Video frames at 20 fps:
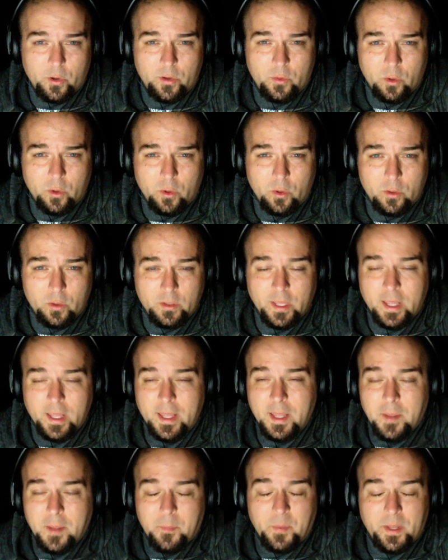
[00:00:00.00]
the world,
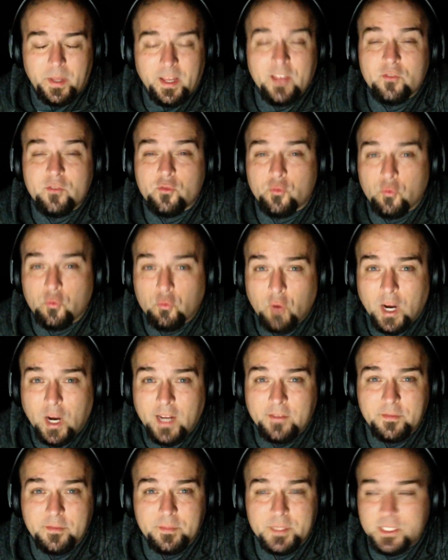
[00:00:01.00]
but it
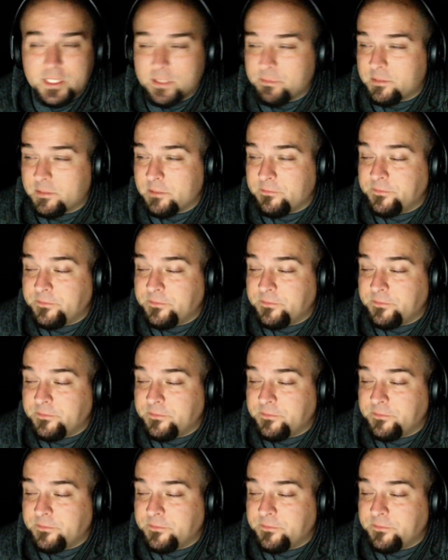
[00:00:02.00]
drives me up the